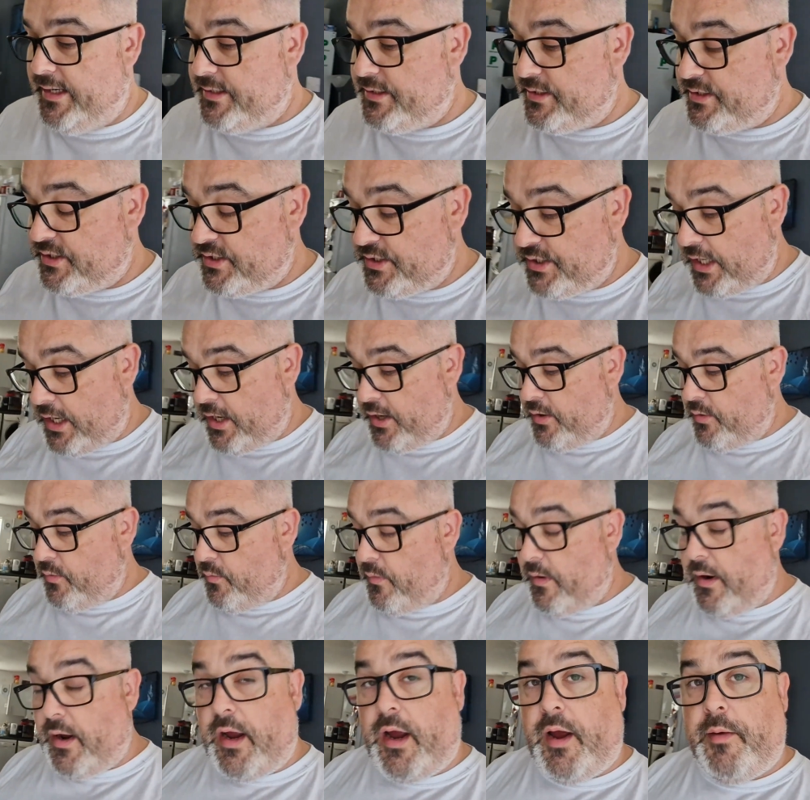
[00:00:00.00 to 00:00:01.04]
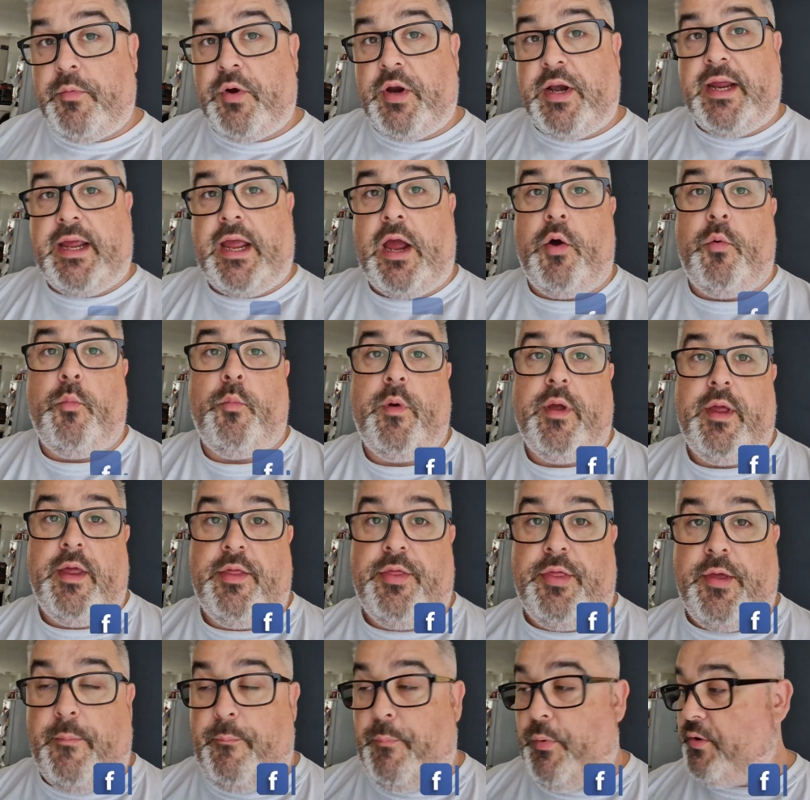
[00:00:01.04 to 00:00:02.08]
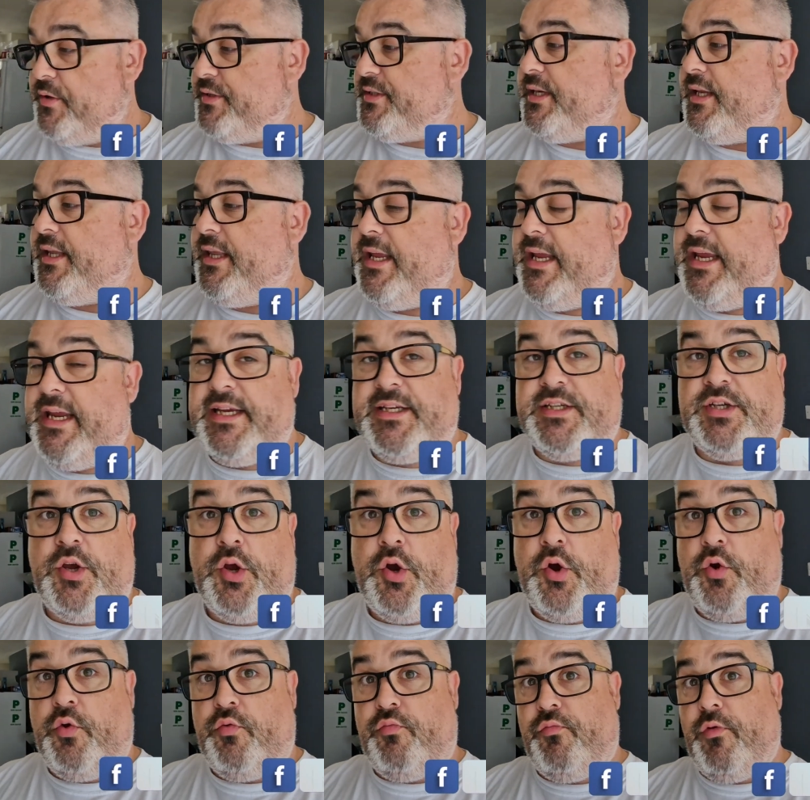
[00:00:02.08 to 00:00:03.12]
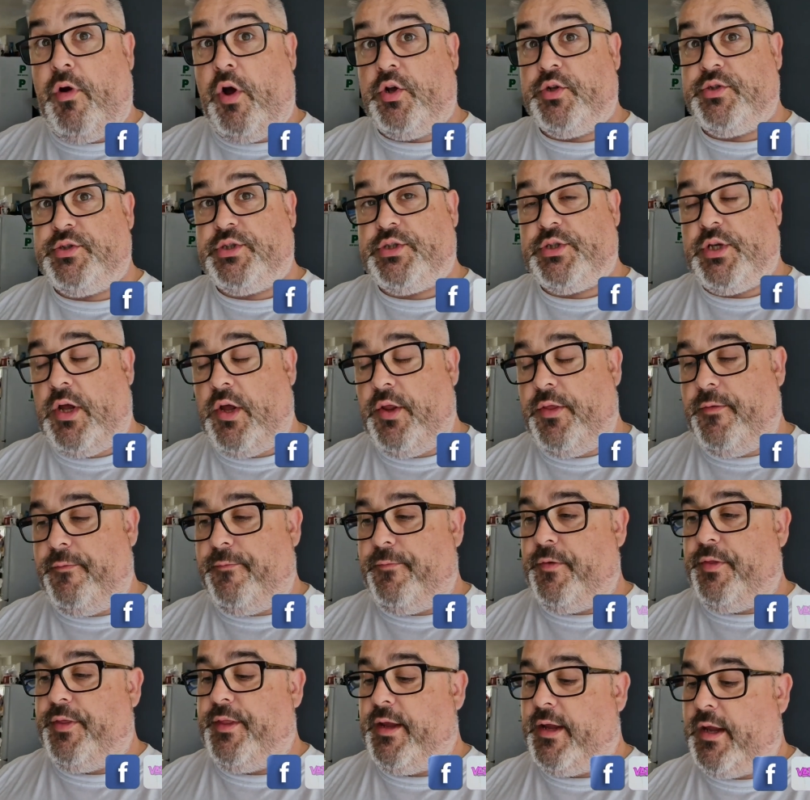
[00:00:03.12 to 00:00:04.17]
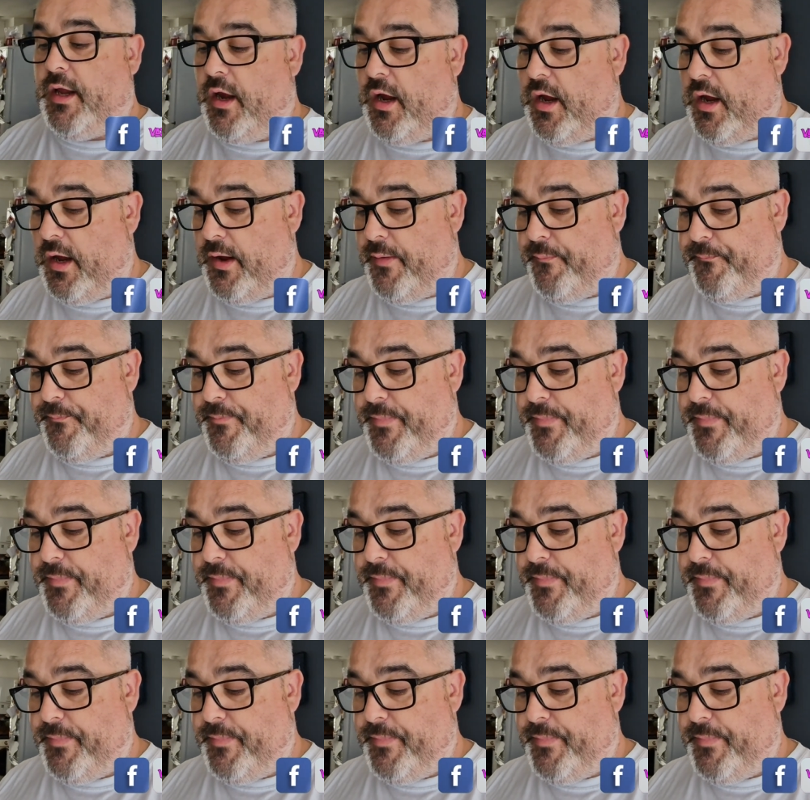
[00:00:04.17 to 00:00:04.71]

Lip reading: so I'm going to get on with putting these rods on the front of the car.